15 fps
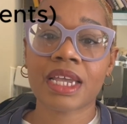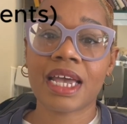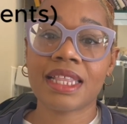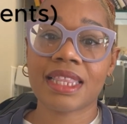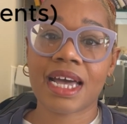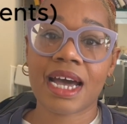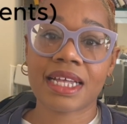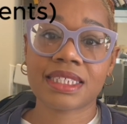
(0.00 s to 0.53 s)

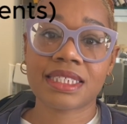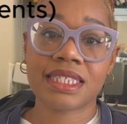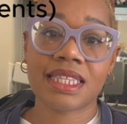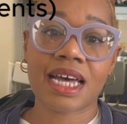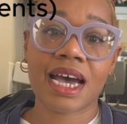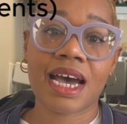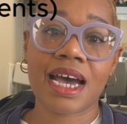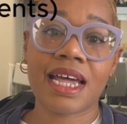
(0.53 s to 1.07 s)
And that's
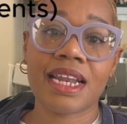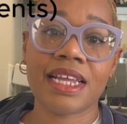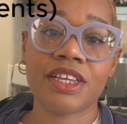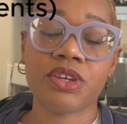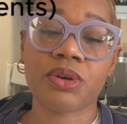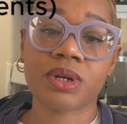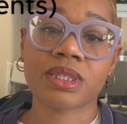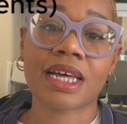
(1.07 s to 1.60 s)
that
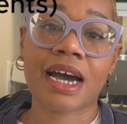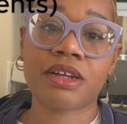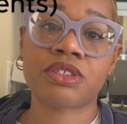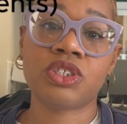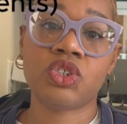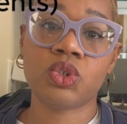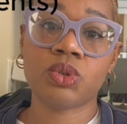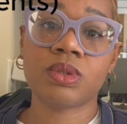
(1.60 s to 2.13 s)
you're allowed
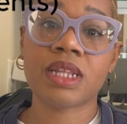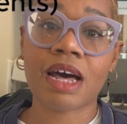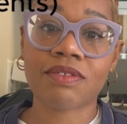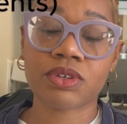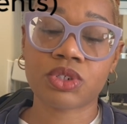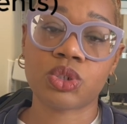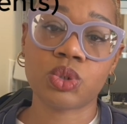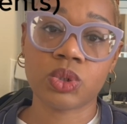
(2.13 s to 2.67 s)
to do
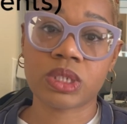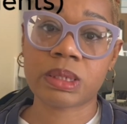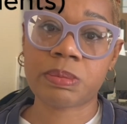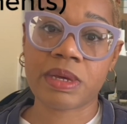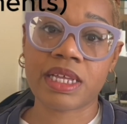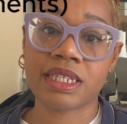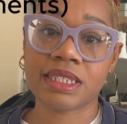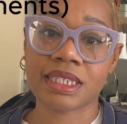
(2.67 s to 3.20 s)
level 2
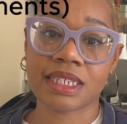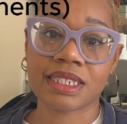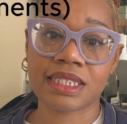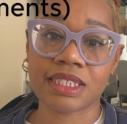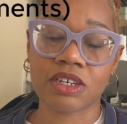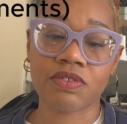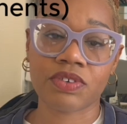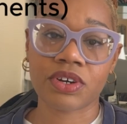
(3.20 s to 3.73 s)
spins at
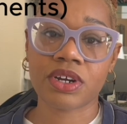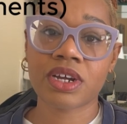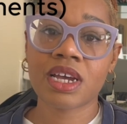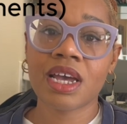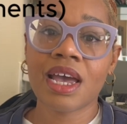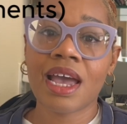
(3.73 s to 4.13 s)
silver.